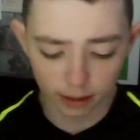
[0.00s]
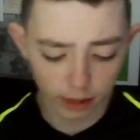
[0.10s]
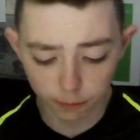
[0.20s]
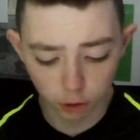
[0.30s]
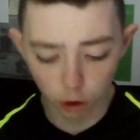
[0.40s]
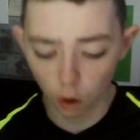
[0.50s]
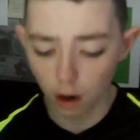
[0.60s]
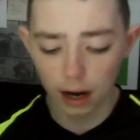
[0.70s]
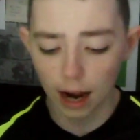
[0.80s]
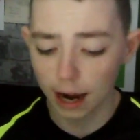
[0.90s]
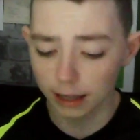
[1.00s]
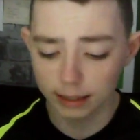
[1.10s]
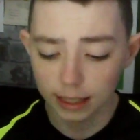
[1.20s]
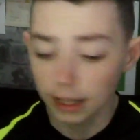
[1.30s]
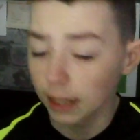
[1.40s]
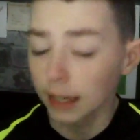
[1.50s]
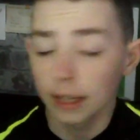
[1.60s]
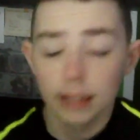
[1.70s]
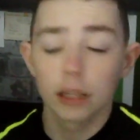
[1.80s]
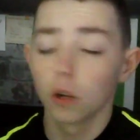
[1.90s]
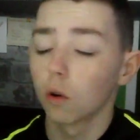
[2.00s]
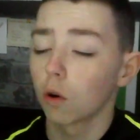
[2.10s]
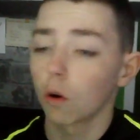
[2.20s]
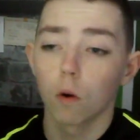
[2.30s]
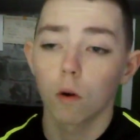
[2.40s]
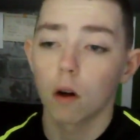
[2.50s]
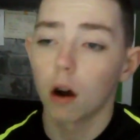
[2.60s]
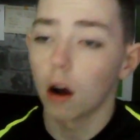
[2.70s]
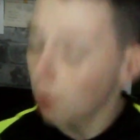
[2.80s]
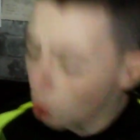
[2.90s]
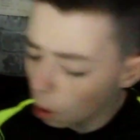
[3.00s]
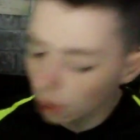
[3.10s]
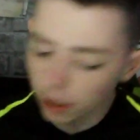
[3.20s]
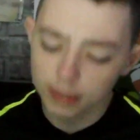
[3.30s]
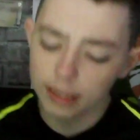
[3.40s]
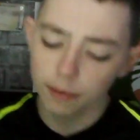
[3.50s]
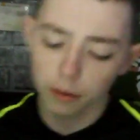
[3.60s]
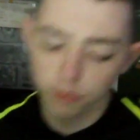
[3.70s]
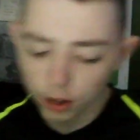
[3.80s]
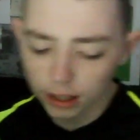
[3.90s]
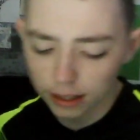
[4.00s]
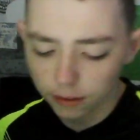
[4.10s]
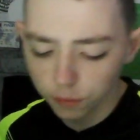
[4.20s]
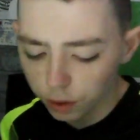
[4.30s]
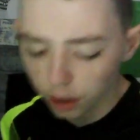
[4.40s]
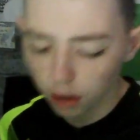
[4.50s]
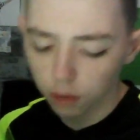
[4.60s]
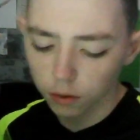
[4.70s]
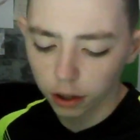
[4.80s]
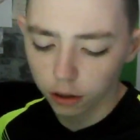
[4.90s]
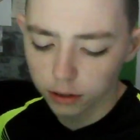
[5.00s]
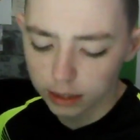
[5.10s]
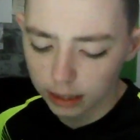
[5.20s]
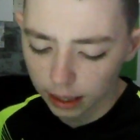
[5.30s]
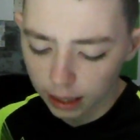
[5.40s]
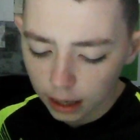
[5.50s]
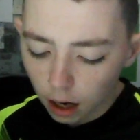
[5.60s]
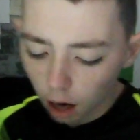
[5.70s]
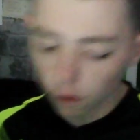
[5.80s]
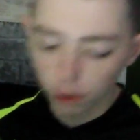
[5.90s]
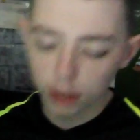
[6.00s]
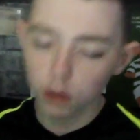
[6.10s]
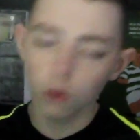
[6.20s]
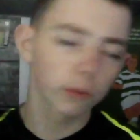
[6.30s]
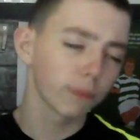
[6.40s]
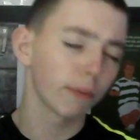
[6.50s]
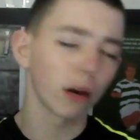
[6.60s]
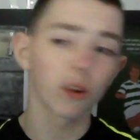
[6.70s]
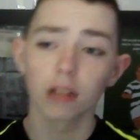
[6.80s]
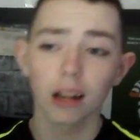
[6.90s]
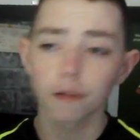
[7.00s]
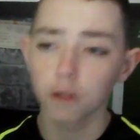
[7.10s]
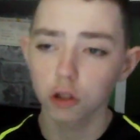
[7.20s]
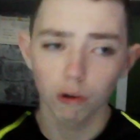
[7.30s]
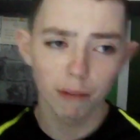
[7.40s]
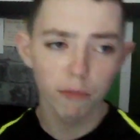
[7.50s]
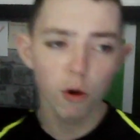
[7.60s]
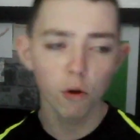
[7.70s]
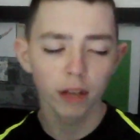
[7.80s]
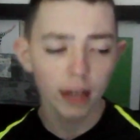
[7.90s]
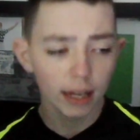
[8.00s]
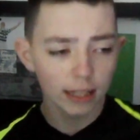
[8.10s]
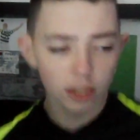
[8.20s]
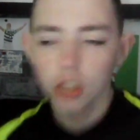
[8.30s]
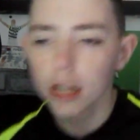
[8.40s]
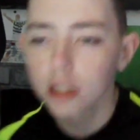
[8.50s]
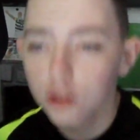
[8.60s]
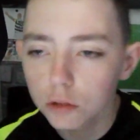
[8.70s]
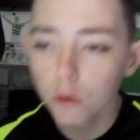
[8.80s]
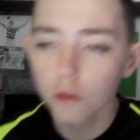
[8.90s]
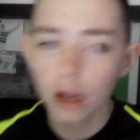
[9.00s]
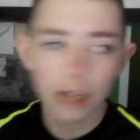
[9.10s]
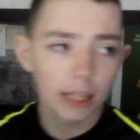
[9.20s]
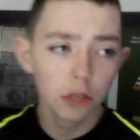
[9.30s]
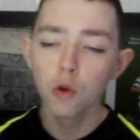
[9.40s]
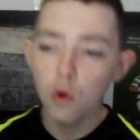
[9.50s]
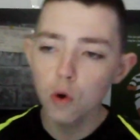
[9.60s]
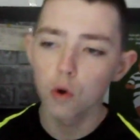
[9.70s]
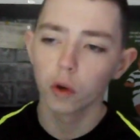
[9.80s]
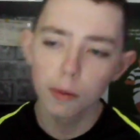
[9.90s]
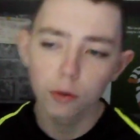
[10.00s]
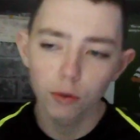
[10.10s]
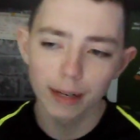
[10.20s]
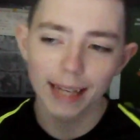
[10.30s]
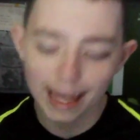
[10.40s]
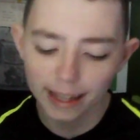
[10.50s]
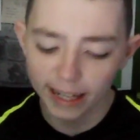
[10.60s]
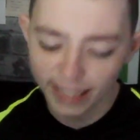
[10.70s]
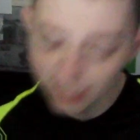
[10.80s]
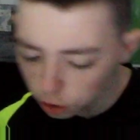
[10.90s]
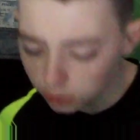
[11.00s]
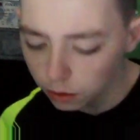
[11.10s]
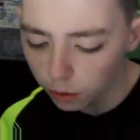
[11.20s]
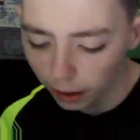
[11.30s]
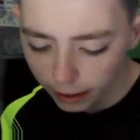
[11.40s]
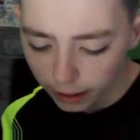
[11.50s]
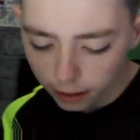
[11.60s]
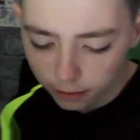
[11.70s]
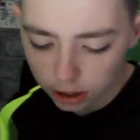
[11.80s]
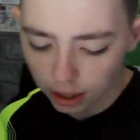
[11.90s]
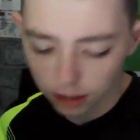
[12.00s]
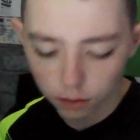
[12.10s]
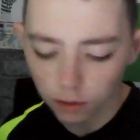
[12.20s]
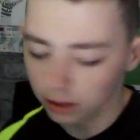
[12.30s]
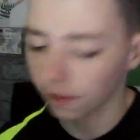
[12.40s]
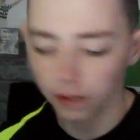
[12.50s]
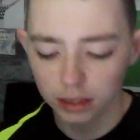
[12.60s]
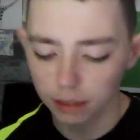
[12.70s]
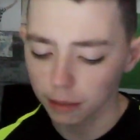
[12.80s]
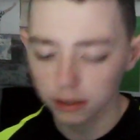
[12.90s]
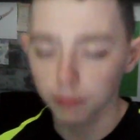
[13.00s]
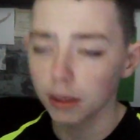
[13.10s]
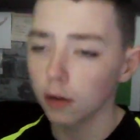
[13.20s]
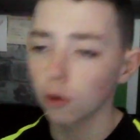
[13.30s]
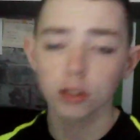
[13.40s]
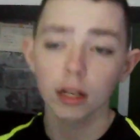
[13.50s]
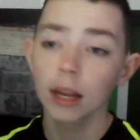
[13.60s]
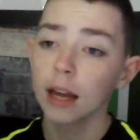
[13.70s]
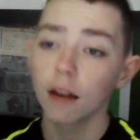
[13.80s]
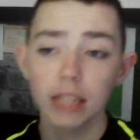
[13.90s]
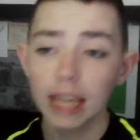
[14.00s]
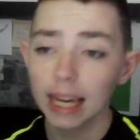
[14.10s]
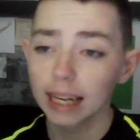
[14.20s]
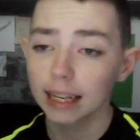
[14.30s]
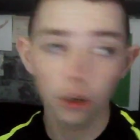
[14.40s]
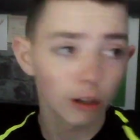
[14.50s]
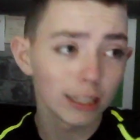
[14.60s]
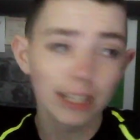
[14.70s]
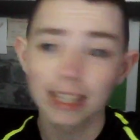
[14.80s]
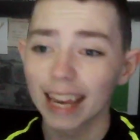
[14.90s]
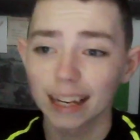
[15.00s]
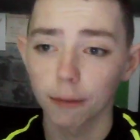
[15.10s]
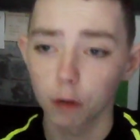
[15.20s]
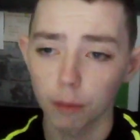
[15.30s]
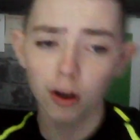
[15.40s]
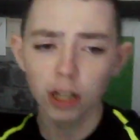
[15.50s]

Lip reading: Jota and Kyogo, honest, they were really, really, really good today. I thought Kyogo was brilliant in that first goal. He moved his chest, just moved it, and he knew he was going to get there. He just knew it, his chest. What a difference he makes. I mean, honest, I think you've seen a Yeti come on the park.